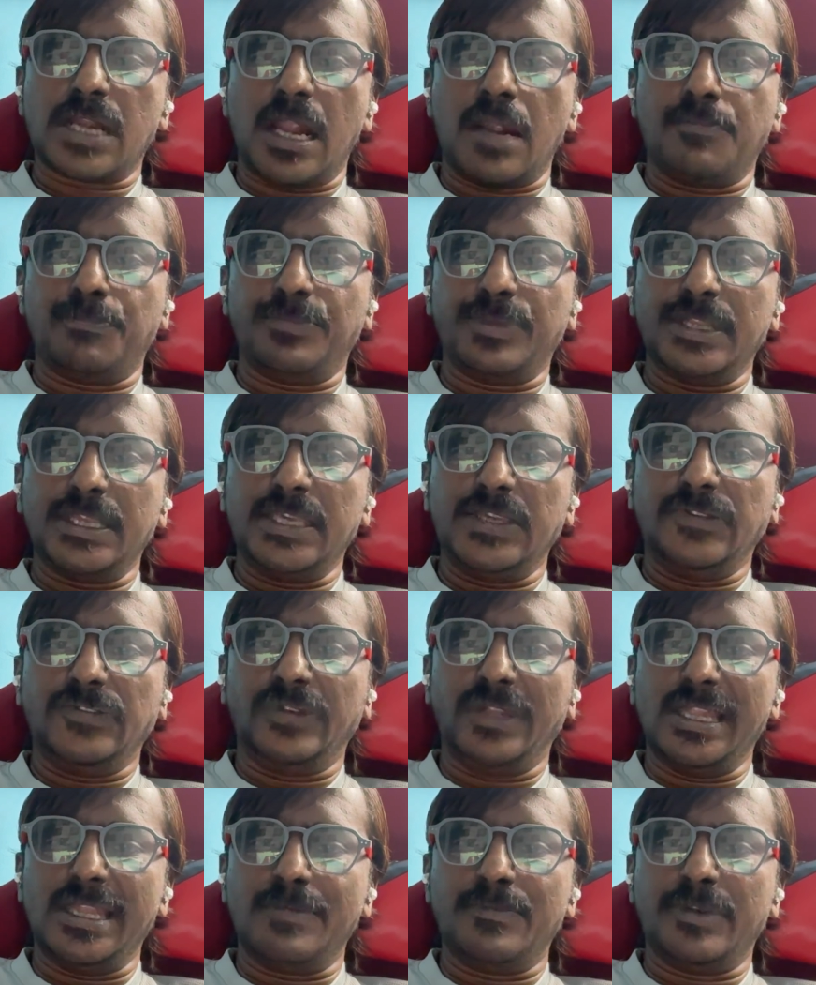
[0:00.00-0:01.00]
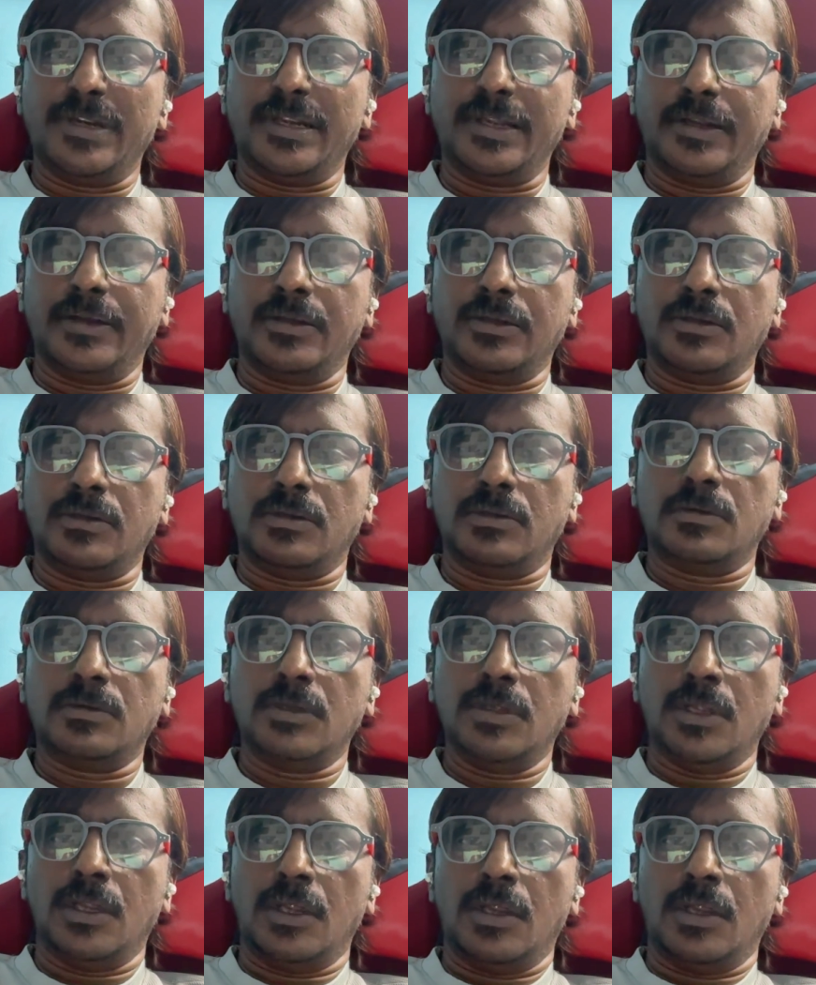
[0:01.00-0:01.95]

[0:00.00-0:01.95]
company is limited to